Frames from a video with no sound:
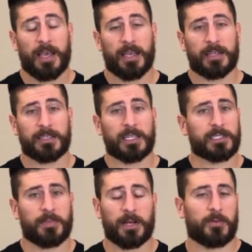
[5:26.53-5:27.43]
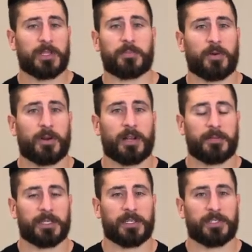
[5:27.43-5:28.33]
And it doesn't matter what the
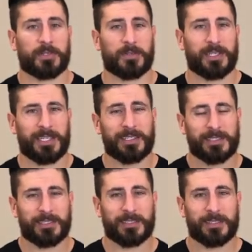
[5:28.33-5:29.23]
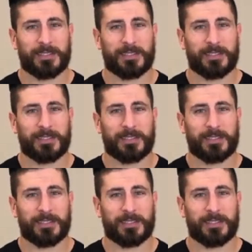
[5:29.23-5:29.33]
programming you do is,